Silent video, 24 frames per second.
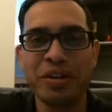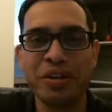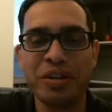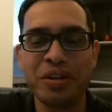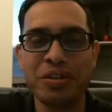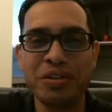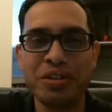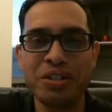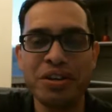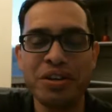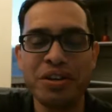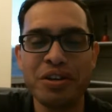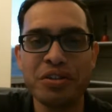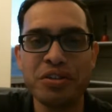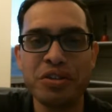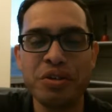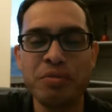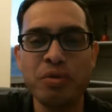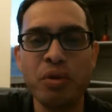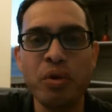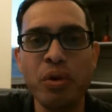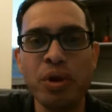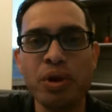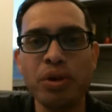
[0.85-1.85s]
Gutierrez. I'm
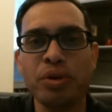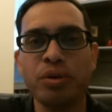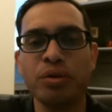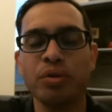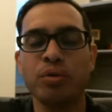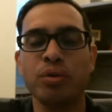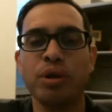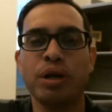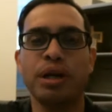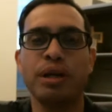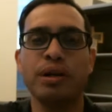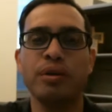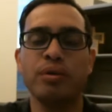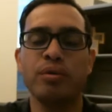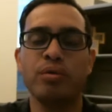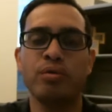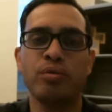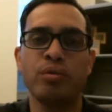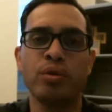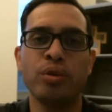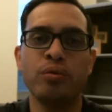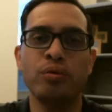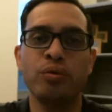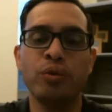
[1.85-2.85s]
going to
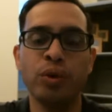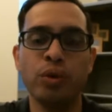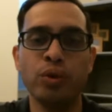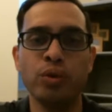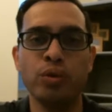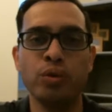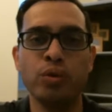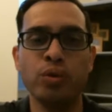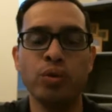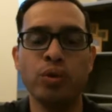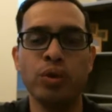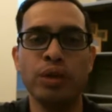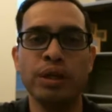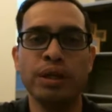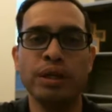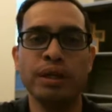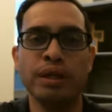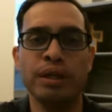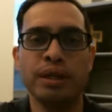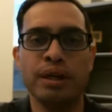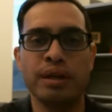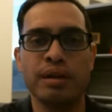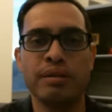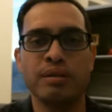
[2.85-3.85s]
review
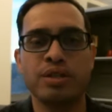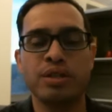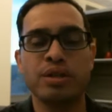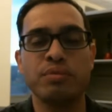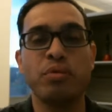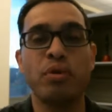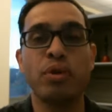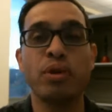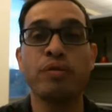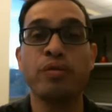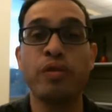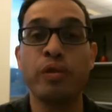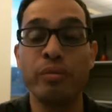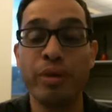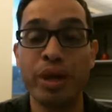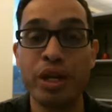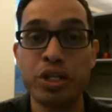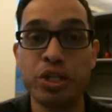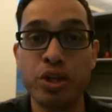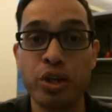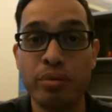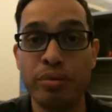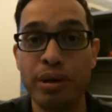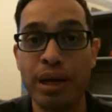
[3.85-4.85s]
some more
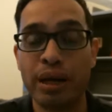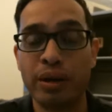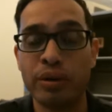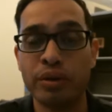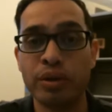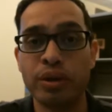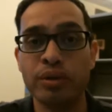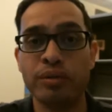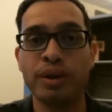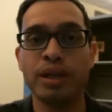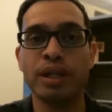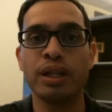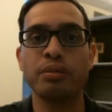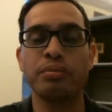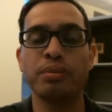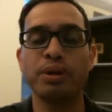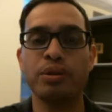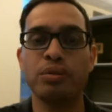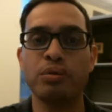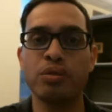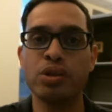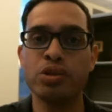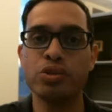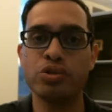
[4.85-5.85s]
information about developing
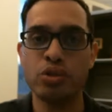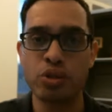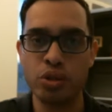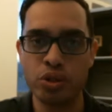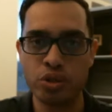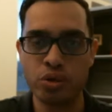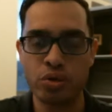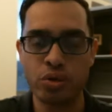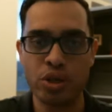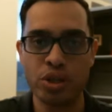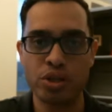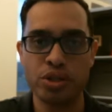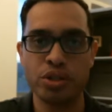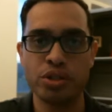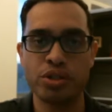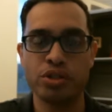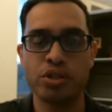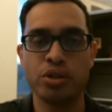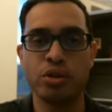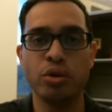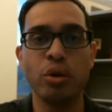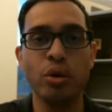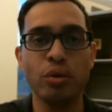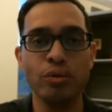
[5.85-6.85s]
research questions, and
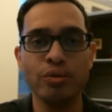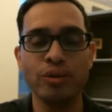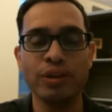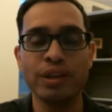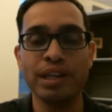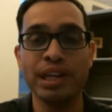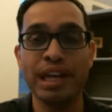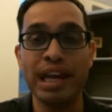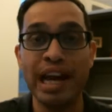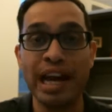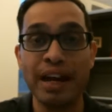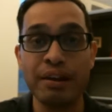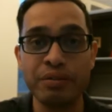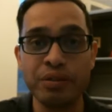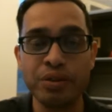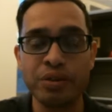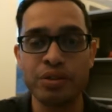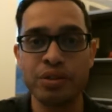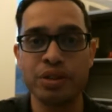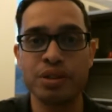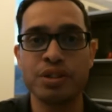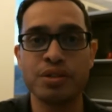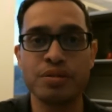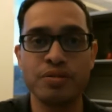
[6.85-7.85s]
hopefully after
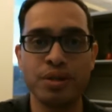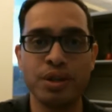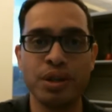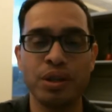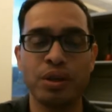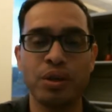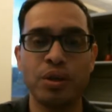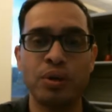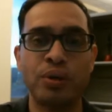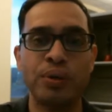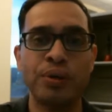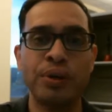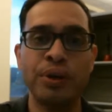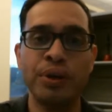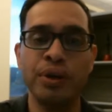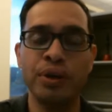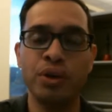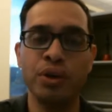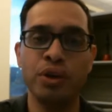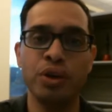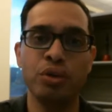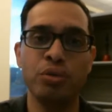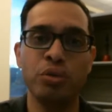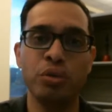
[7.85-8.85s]
this video
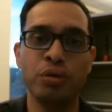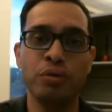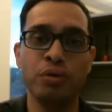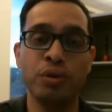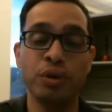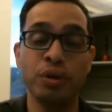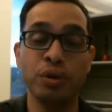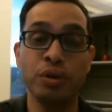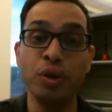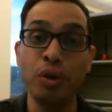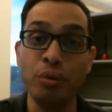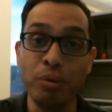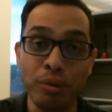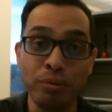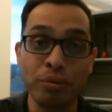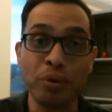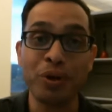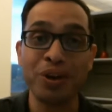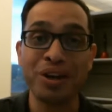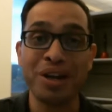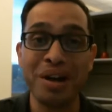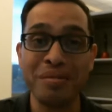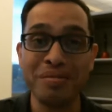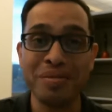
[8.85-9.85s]
you will feel a little bit more
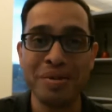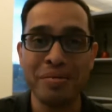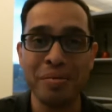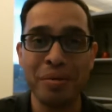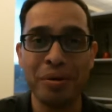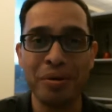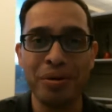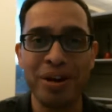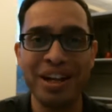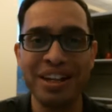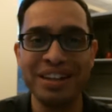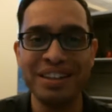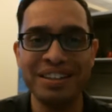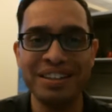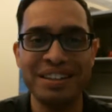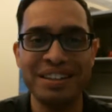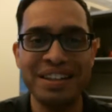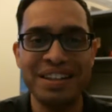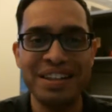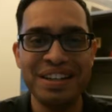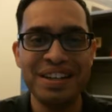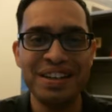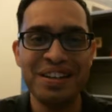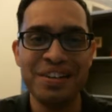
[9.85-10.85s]
comfortable, right?
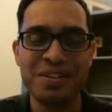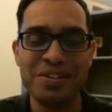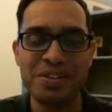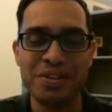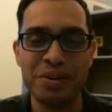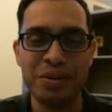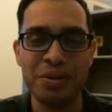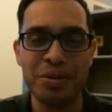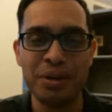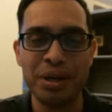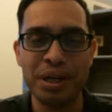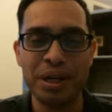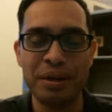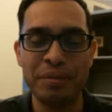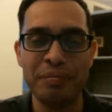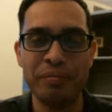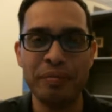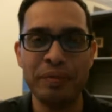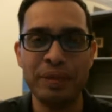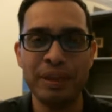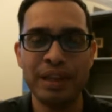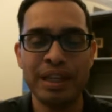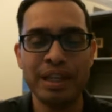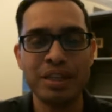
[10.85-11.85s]
So
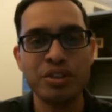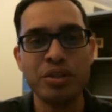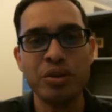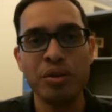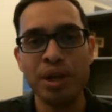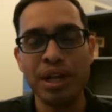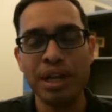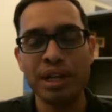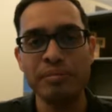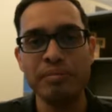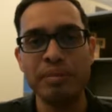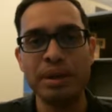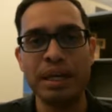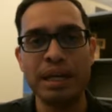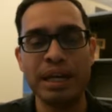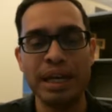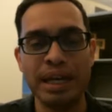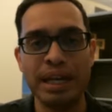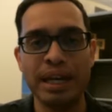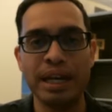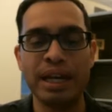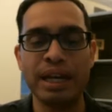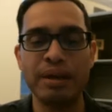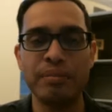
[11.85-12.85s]
let's go ahead and begin,
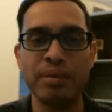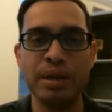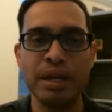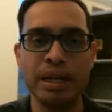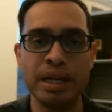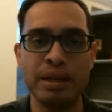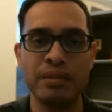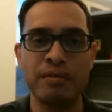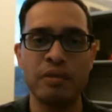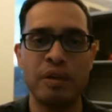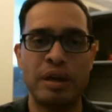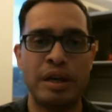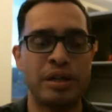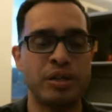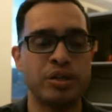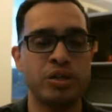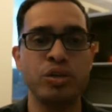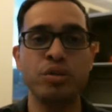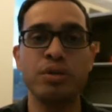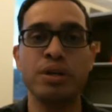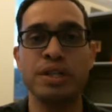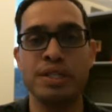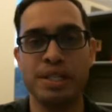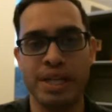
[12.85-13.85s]
and I'm going to give two
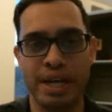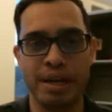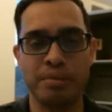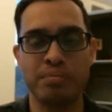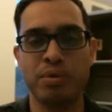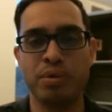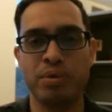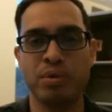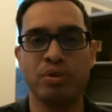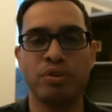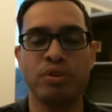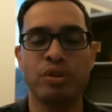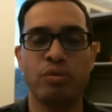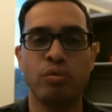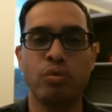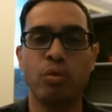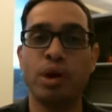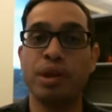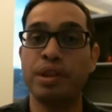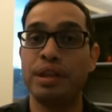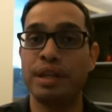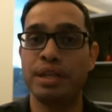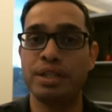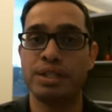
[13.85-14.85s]
examples of one
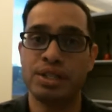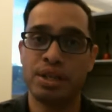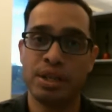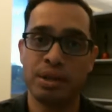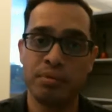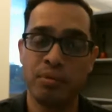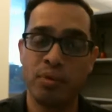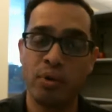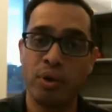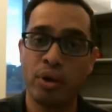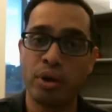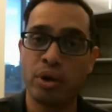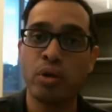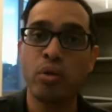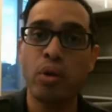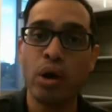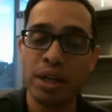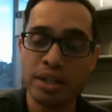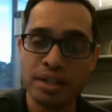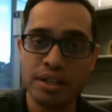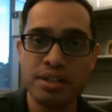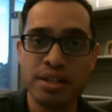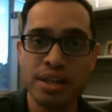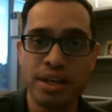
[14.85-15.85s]
that's a more
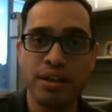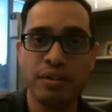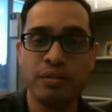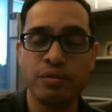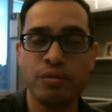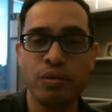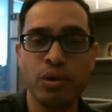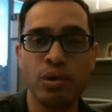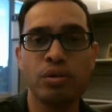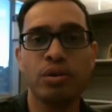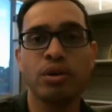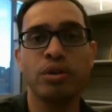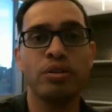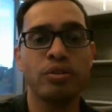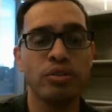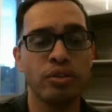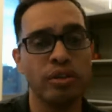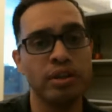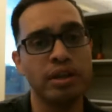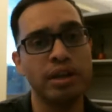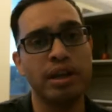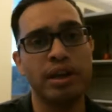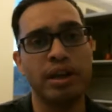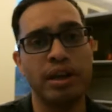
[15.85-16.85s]
quantitative focus and
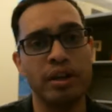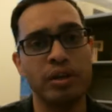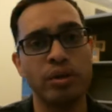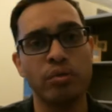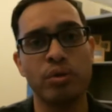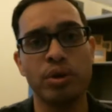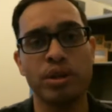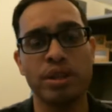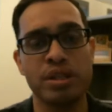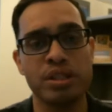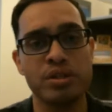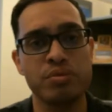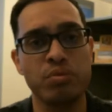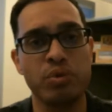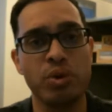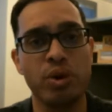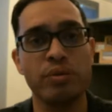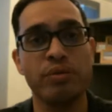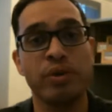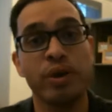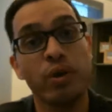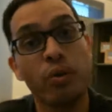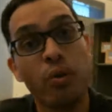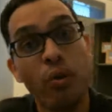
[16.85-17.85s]
then another one that's more of a
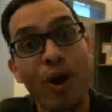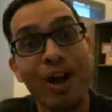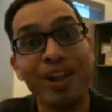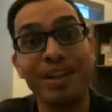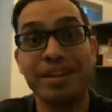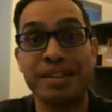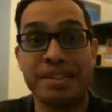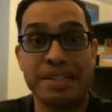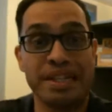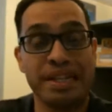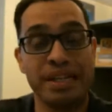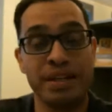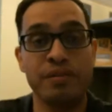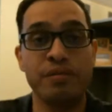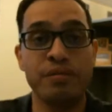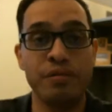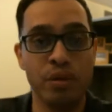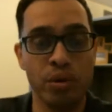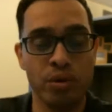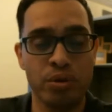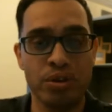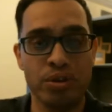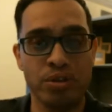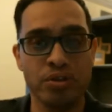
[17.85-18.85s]
qualitative
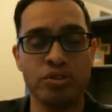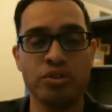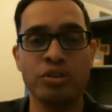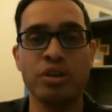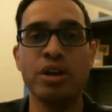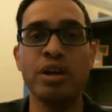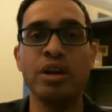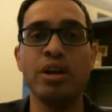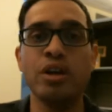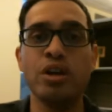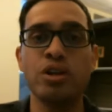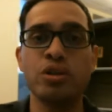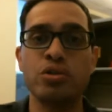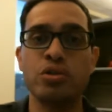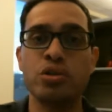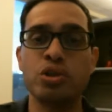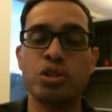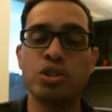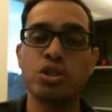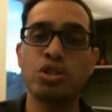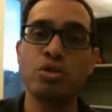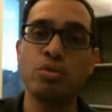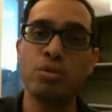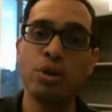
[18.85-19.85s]
focus. So just
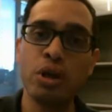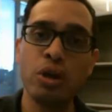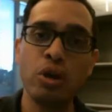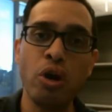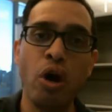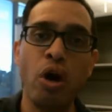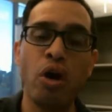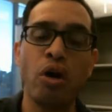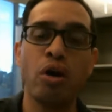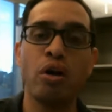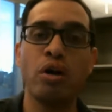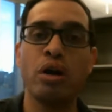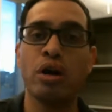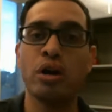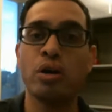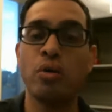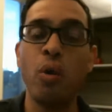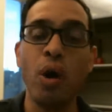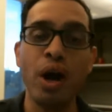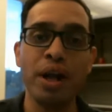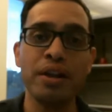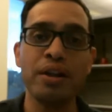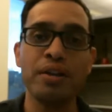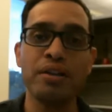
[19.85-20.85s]
to recall, a
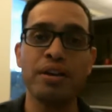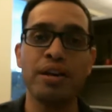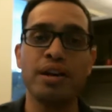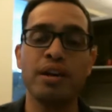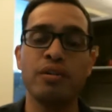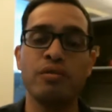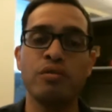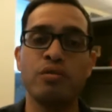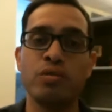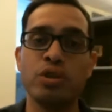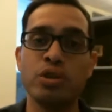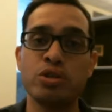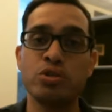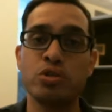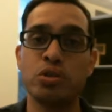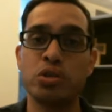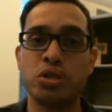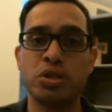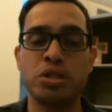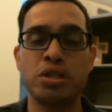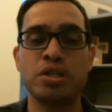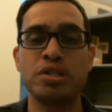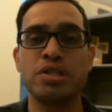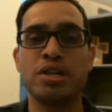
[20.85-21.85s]
quantitative research
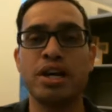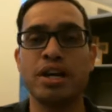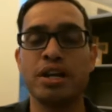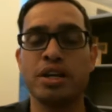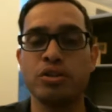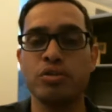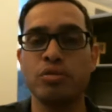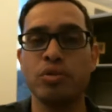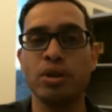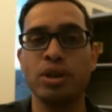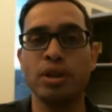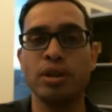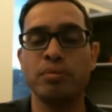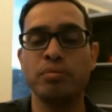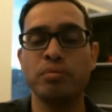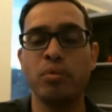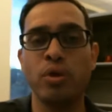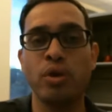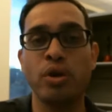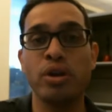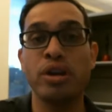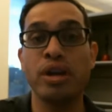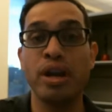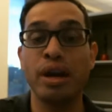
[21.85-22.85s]
design is really more
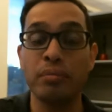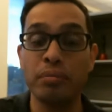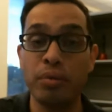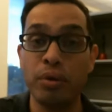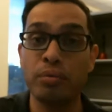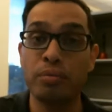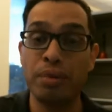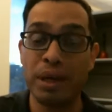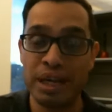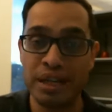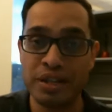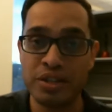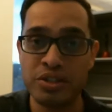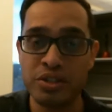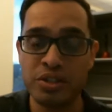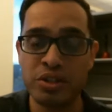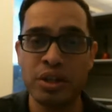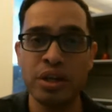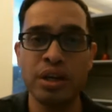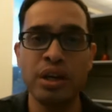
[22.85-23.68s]
number-based.